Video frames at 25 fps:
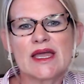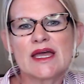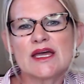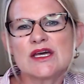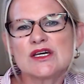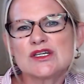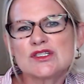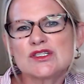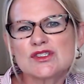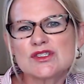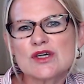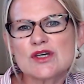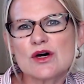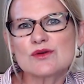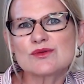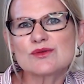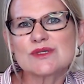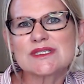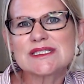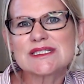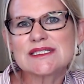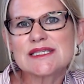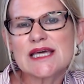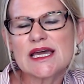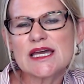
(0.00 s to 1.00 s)
So
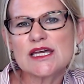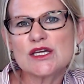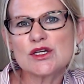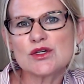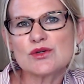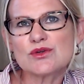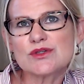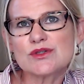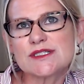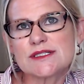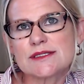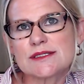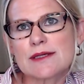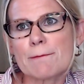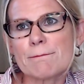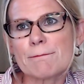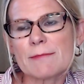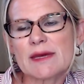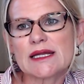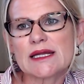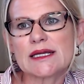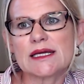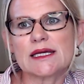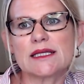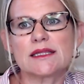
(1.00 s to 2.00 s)
say you're
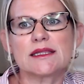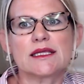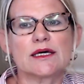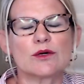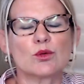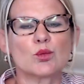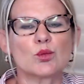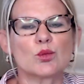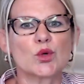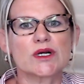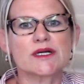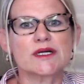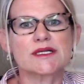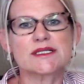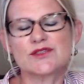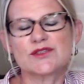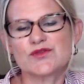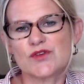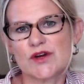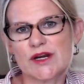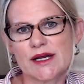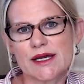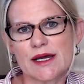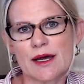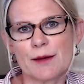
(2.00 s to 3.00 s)
somebody that works for
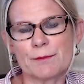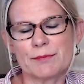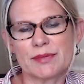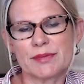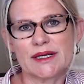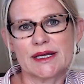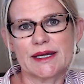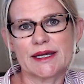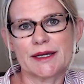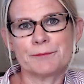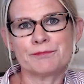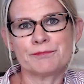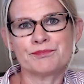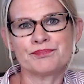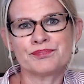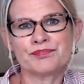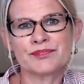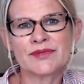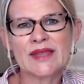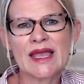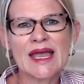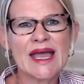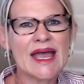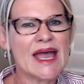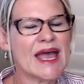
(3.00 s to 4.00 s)
a company
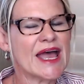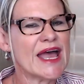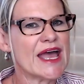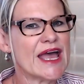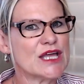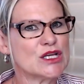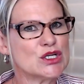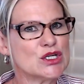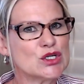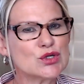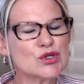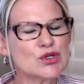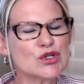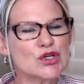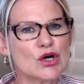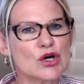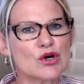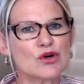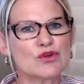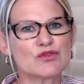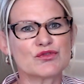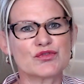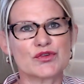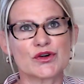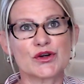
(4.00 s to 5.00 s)
and you're known
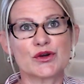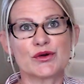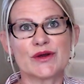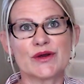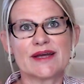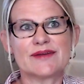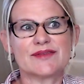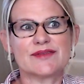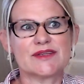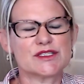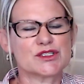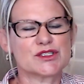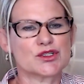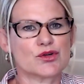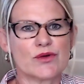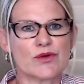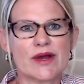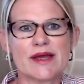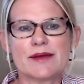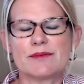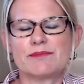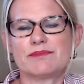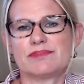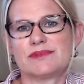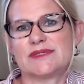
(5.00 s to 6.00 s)
for creating these great
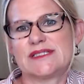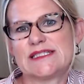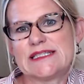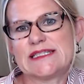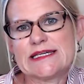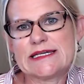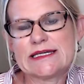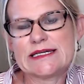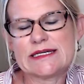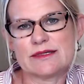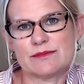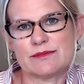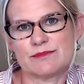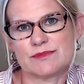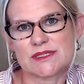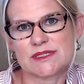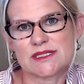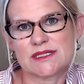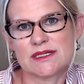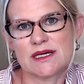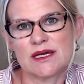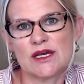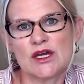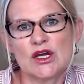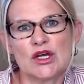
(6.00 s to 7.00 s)
teams.
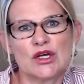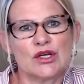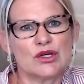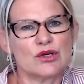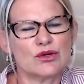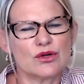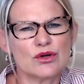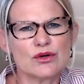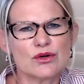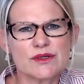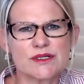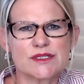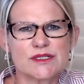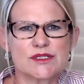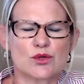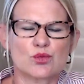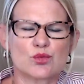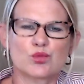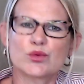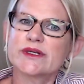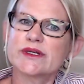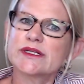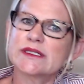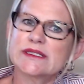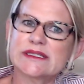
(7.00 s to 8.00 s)
You're known as a
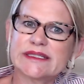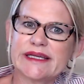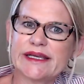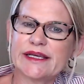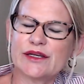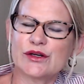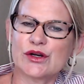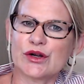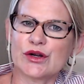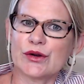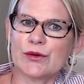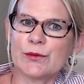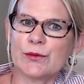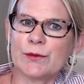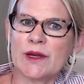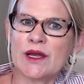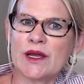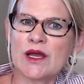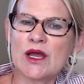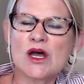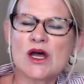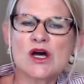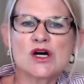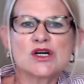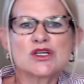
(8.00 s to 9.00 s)
real leader.
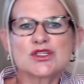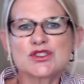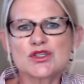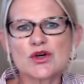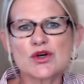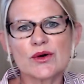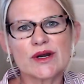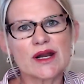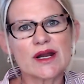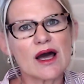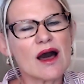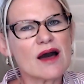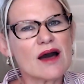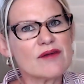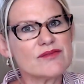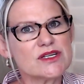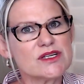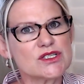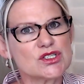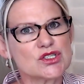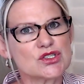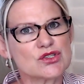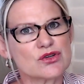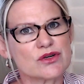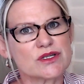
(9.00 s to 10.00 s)
So an obvious
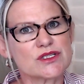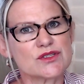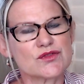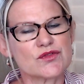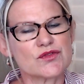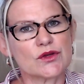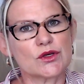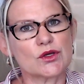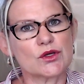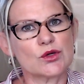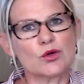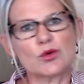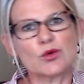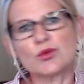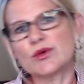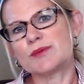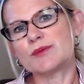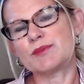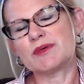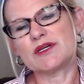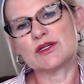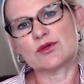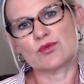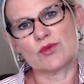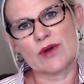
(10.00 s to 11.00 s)
choice for you would be
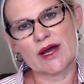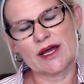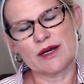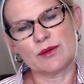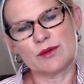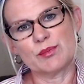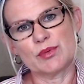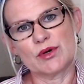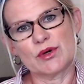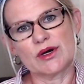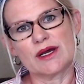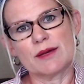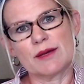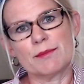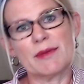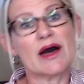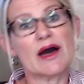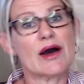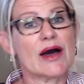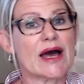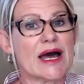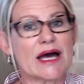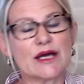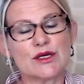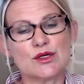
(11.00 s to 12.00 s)
to write a book about
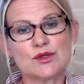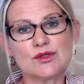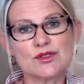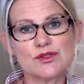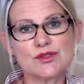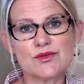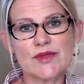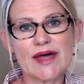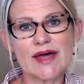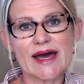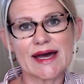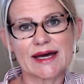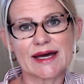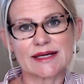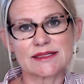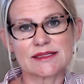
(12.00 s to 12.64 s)
how you do that.